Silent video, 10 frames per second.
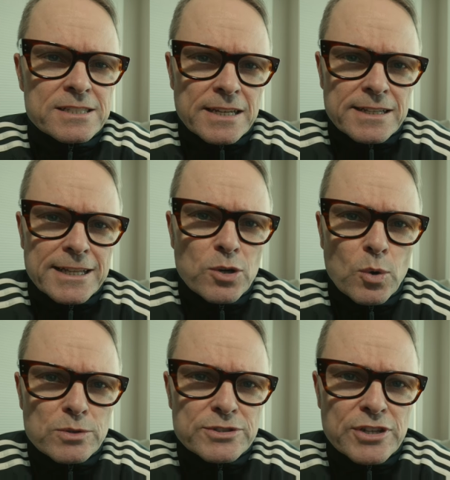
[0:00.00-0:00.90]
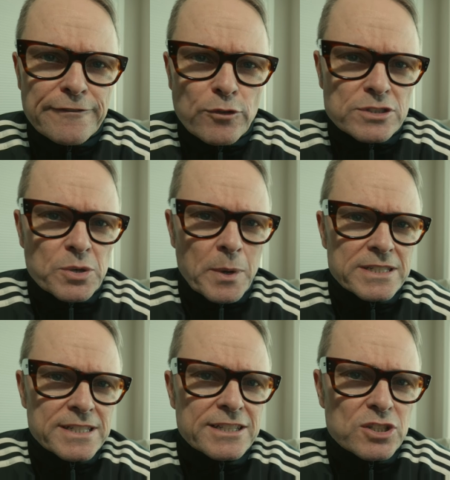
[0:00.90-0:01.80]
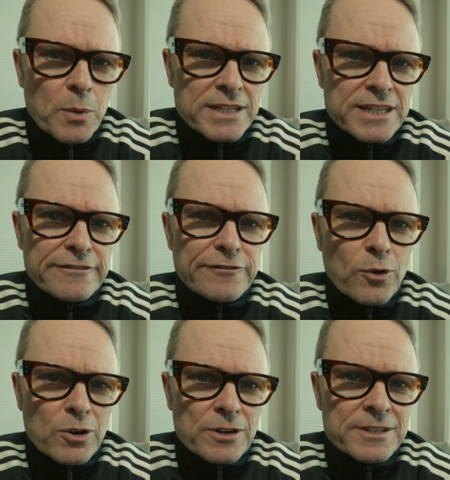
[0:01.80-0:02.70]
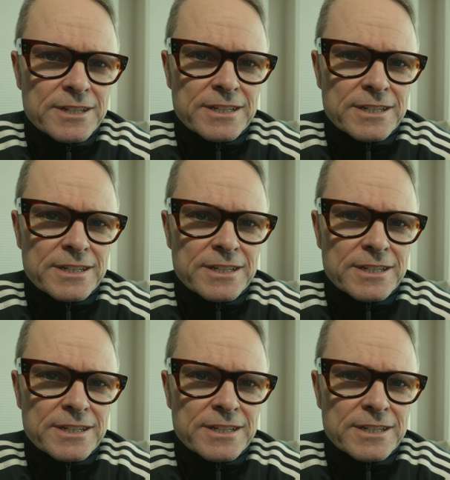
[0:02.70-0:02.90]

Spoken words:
Cycling goals for 2024.